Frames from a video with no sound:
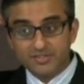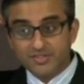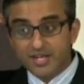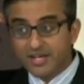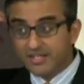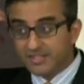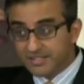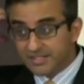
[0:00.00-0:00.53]

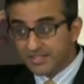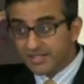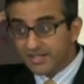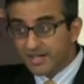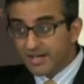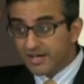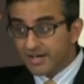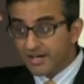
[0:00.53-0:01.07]
Society
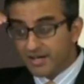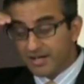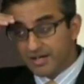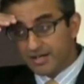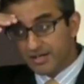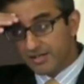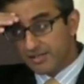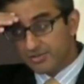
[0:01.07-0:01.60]

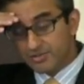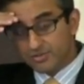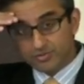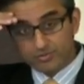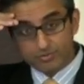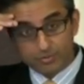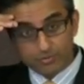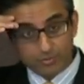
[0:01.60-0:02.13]
uh,
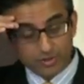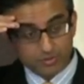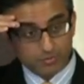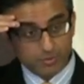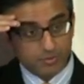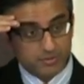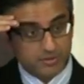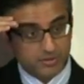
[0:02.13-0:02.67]
issues what is
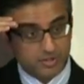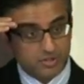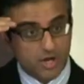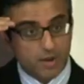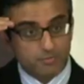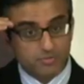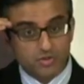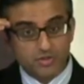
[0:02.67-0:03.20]
probably the
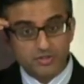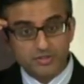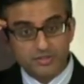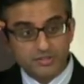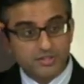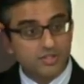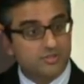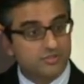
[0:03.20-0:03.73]
top journal
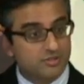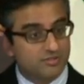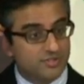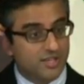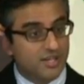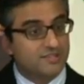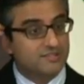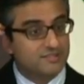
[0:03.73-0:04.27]
in the history of
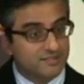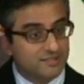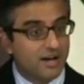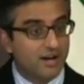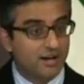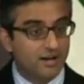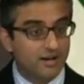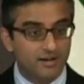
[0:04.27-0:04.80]
science.
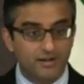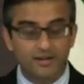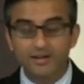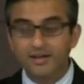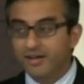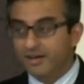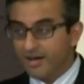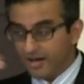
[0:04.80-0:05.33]

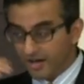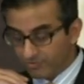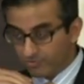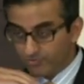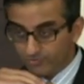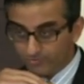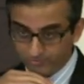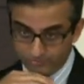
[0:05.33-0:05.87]
Uh,
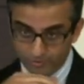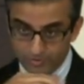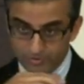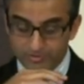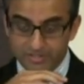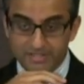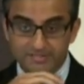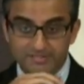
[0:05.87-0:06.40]
for
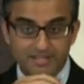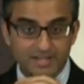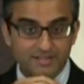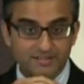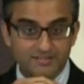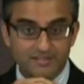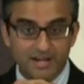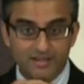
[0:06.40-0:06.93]
these
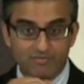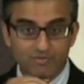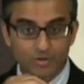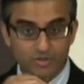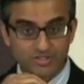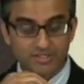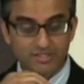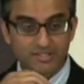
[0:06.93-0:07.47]
days,
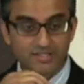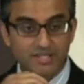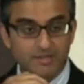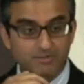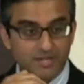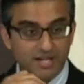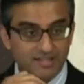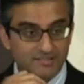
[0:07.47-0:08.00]
unfortunately
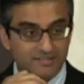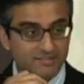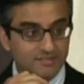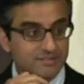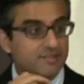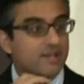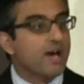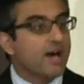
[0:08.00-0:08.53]
named
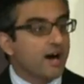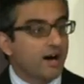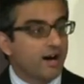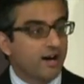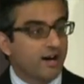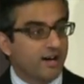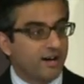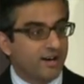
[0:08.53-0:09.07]
Isis,
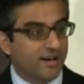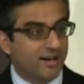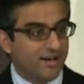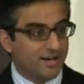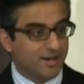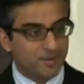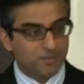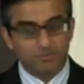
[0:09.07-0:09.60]

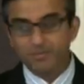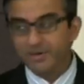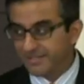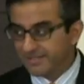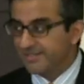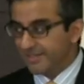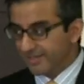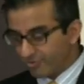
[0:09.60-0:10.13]
uh,
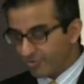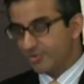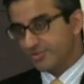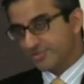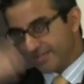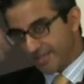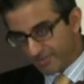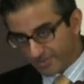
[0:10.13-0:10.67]
but of
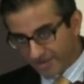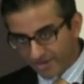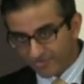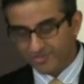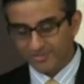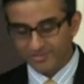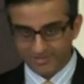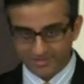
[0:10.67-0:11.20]
course named
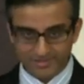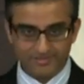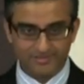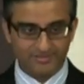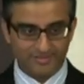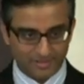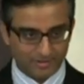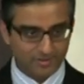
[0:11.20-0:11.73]
after
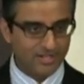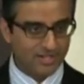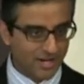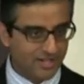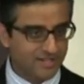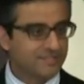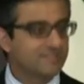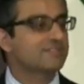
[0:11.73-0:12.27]
the, the Greek
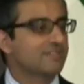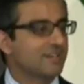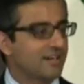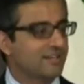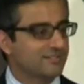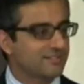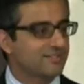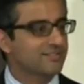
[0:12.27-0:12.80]
goddess
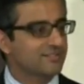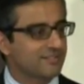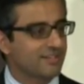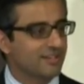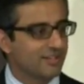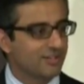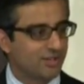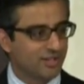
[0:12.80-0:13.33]
Isis,
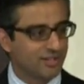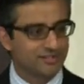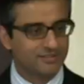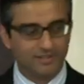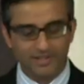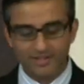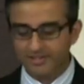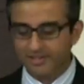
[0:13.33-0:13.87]
uh,
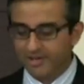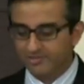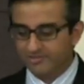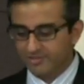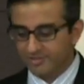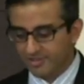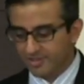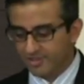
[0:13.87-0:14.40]
not, not
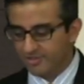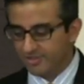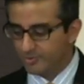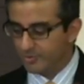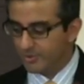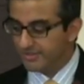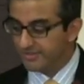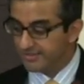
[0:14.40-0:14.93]
after the
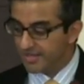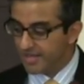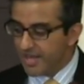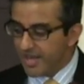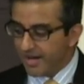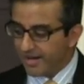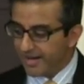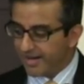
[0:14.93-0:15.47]
current ones.
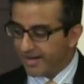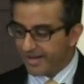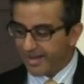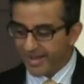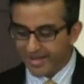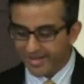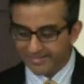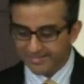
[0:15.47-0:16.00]
Uh,
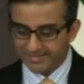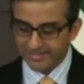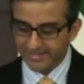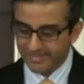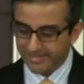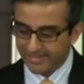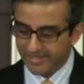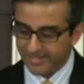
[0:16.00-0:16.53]
and uh,
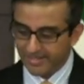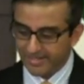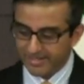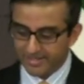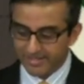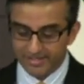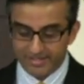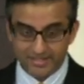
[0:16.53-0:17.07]

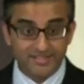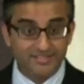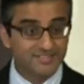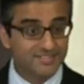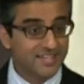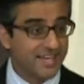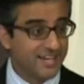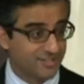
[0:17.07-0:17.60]
uh,
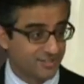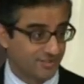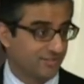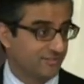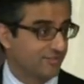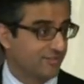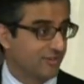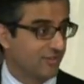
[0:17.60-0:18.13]
he's the
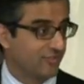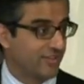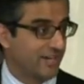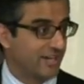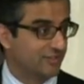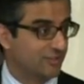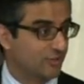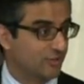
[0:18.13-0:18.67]
editor of
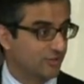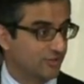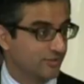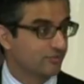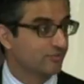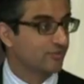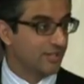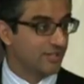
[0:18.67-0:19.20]
that
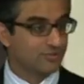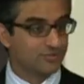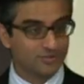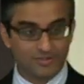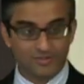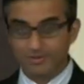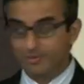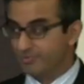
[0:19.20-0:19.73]
journal, right? So
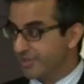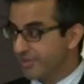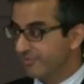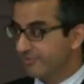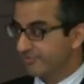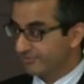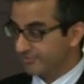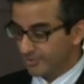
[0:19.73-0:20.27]
just to
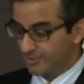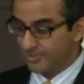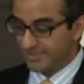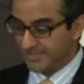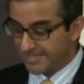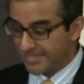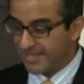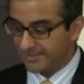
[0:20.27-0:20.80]
give you a
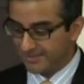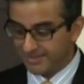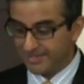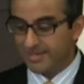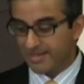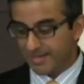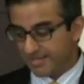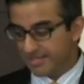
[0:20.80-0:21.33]
sense,
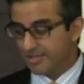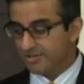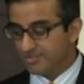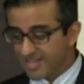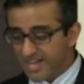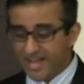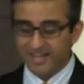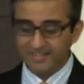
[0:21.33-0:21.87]
and he
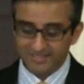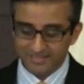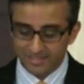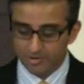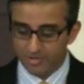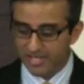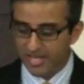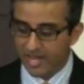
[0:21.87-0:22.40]
goes, yeah, as in
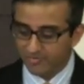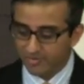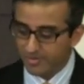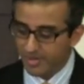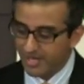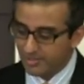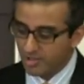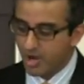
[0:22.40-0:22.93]
the Greek
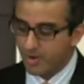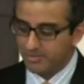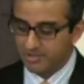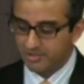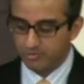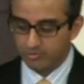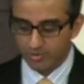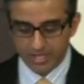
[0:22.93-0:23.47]
aftermath,
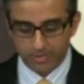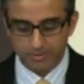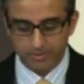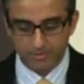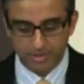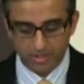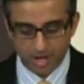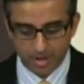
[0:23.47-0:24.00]
commentaries were heaped
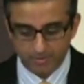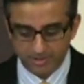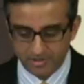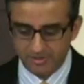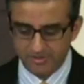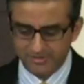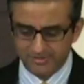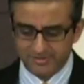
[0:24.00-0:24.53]
upon
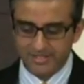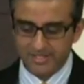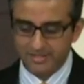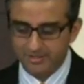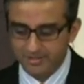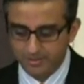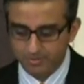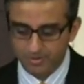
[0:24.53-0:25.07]
commentaries,
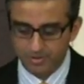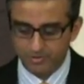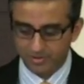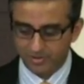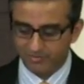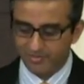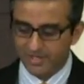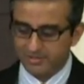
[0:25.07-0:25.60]
incidentally
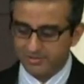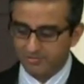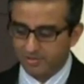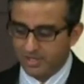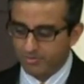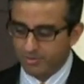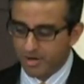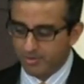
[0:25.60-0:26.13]
producing finds of
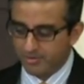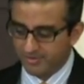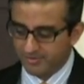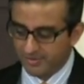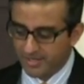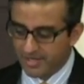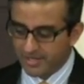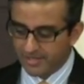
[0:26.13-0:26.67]
great
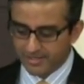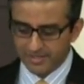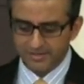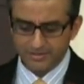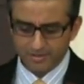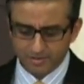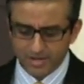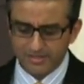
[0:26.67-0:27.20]
promise,
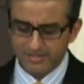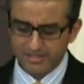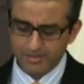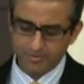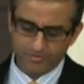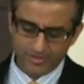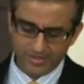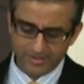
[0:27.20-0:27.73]
yet in the grand
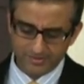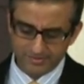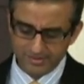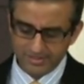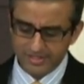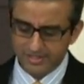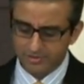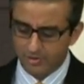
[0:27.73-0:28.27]
scheme of things,
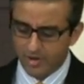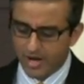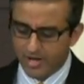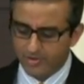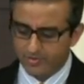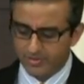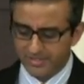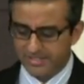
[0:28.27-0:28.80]
leading to
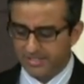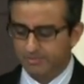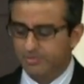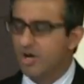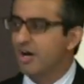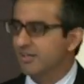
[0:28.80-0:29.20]
unredeemed